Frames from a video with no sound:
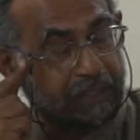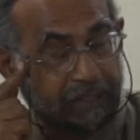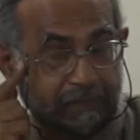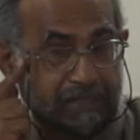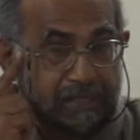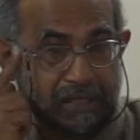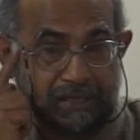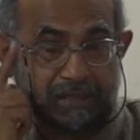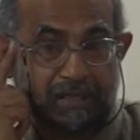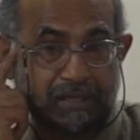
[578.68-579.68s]
an
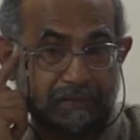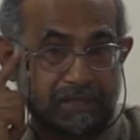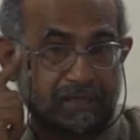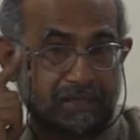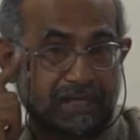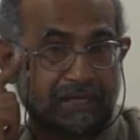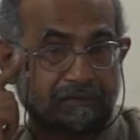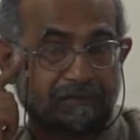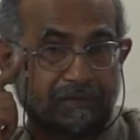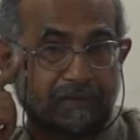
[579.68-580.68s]
investigation there, which is kind
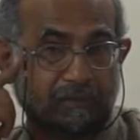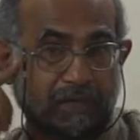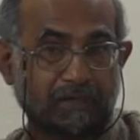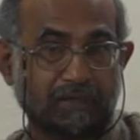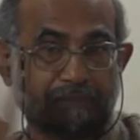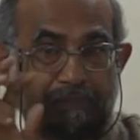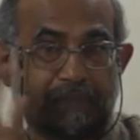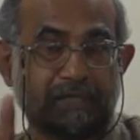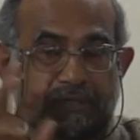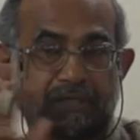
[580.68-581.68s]
of one of the
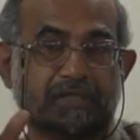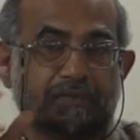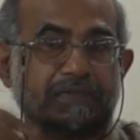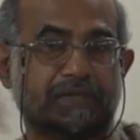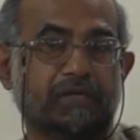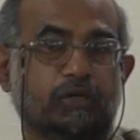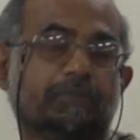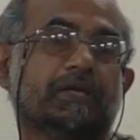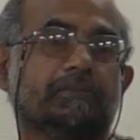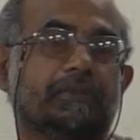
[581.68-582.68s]
incidents which really
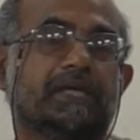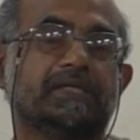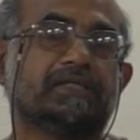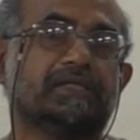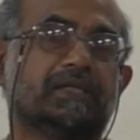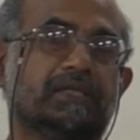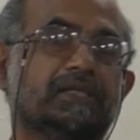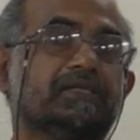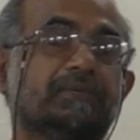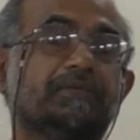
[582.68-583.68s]
opened up our eyes and said that
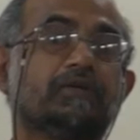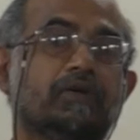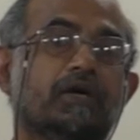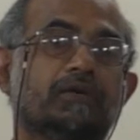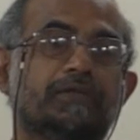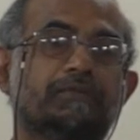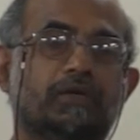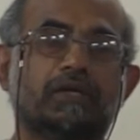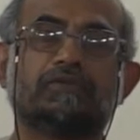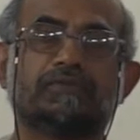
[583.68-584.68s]
there's something wrong with a
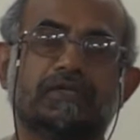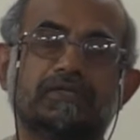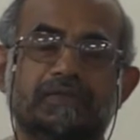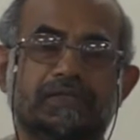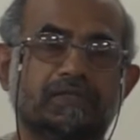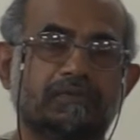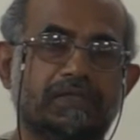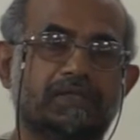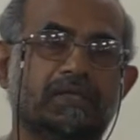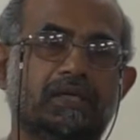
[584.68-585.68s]
model of conservation
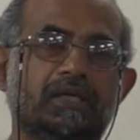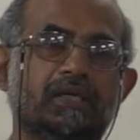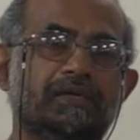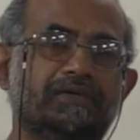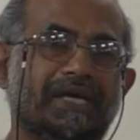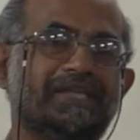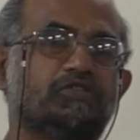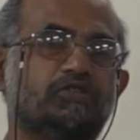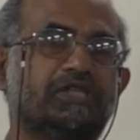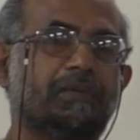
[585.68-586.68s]
which tries
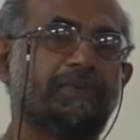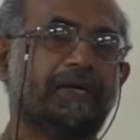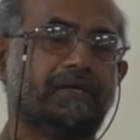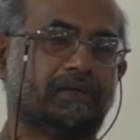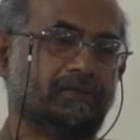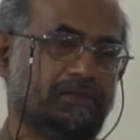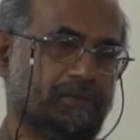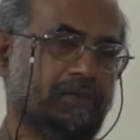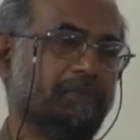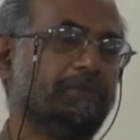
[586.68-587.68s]
to separate
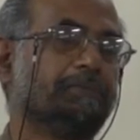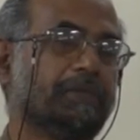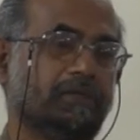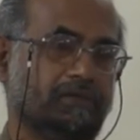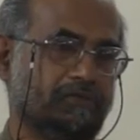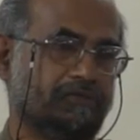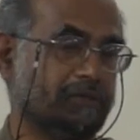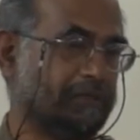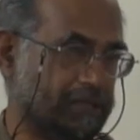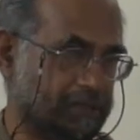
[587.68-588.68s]
people
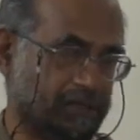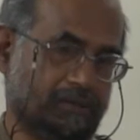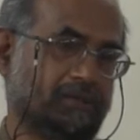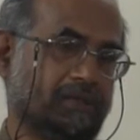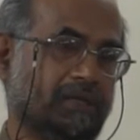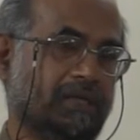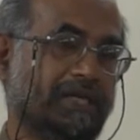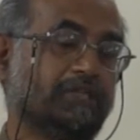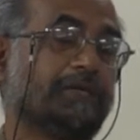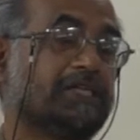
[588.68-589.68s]
from nature,
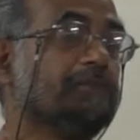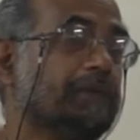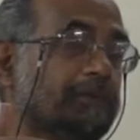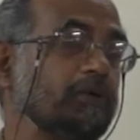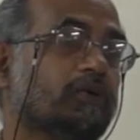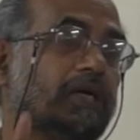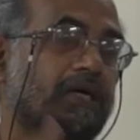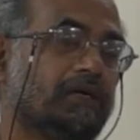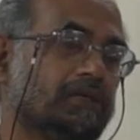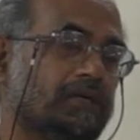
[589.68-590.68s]
and especially people who
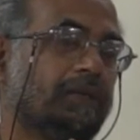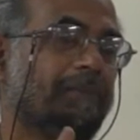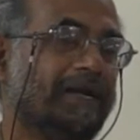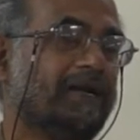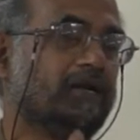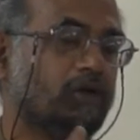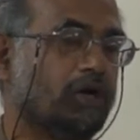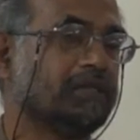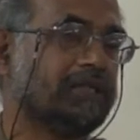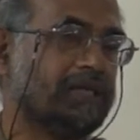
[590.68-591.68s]
are dependent
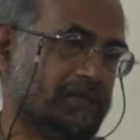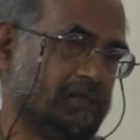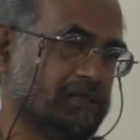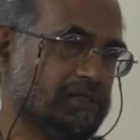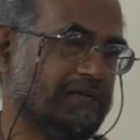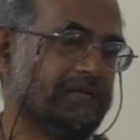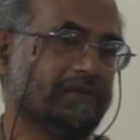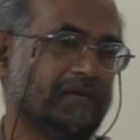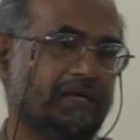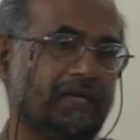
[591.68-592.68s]
on their
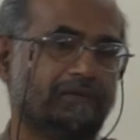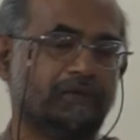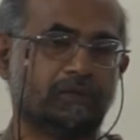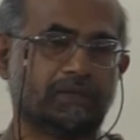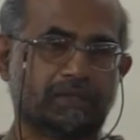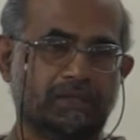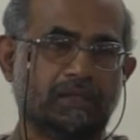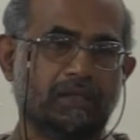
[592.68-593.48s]
survival and livelihoods